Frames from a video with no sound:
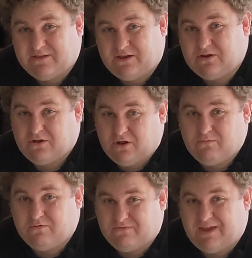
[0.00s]
you know
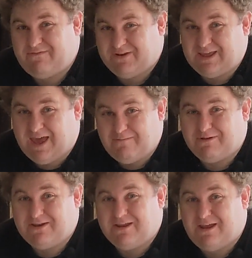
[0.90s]
will definitely
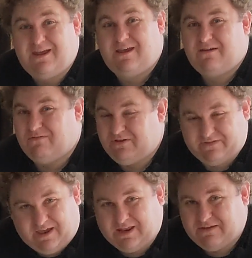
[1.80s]
happen, which is
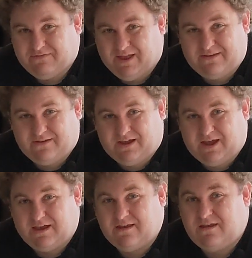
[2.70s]
getting a flat
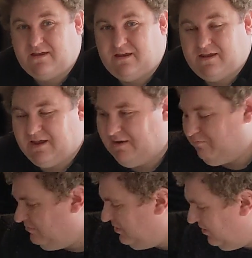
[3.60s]
tire, and
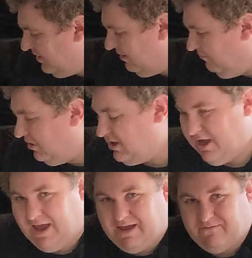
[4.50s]
knowing what you
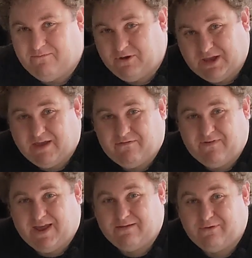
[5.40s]
have
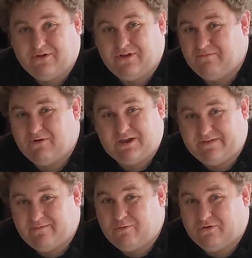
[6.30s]
available, what your
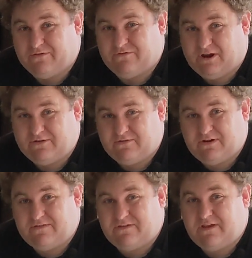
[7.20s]
support structure
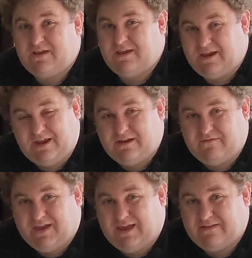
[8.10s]
is in
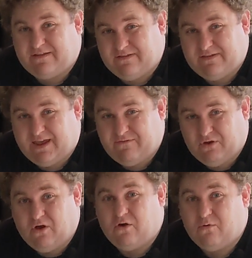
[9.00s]
advance can save you a
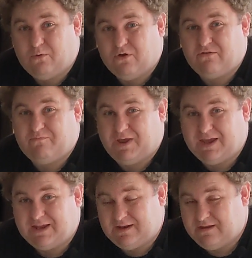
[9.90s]
whole world of
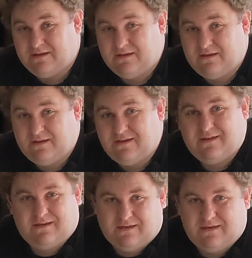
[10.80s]
pain.
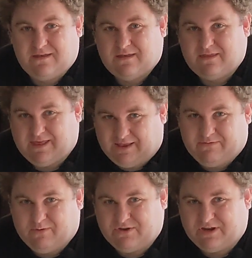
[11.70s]
Thanks for
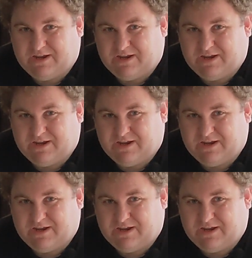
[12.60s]
watching.